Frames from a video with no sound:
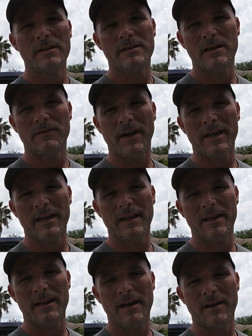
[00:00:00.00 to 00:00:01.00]
See if I
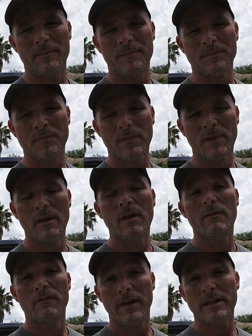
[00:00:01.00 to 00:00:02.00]
can
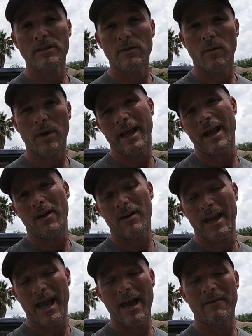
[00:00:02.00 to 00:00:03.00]
fix what I
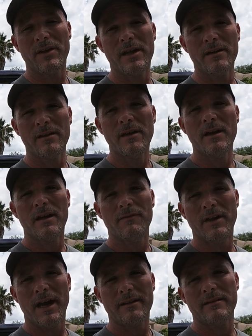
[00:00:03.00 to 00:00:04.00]
already have here.
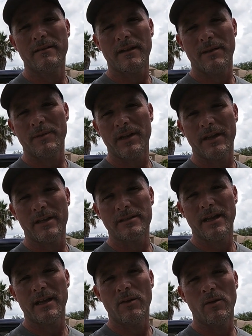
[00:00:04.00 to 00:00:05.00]
If not, then I'm going to get a
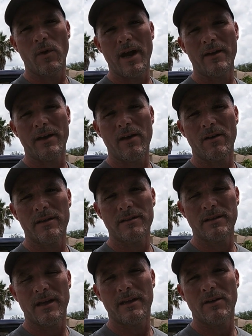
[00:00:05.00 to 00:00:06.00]
standalone wiring
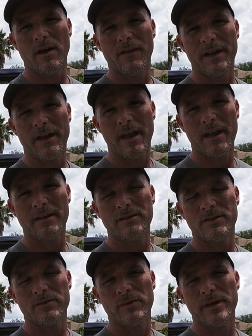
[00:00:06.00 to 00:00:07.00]
harness and call that a day.
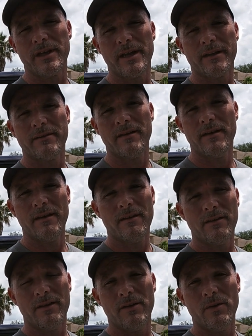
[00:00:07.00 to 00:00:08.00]
Just reconnect
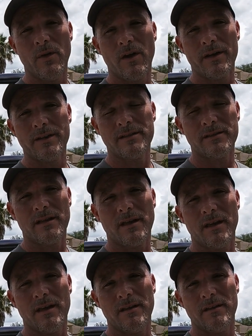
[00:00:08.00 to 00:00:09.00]
the new harness
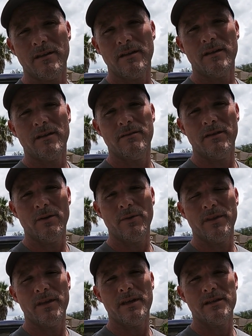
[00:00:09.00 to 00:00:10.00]
and deal
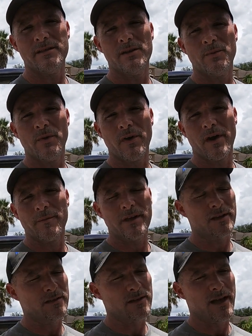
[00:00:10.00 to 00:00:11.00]
with the ECU
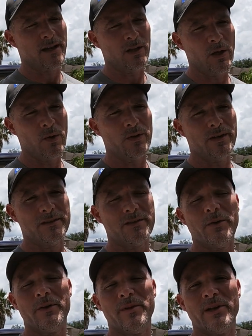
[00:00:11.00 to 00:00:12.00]
programming, because that alone is
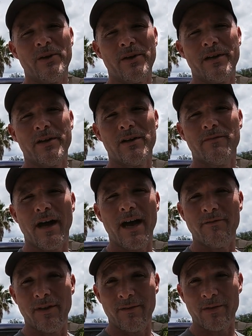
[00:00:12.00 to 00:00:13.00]
going to be a learning curve.
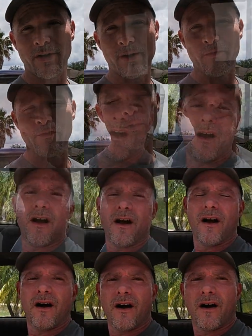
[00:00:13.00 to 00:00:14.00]
I've never done it before.
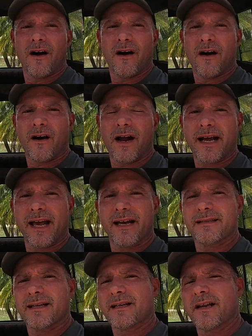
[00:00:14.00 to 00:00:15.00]
All right, guys, that's
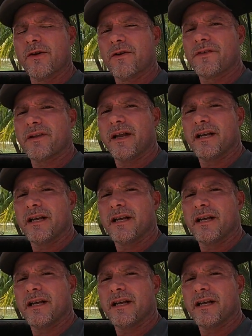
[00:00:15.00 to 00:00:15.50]
going to do it for today's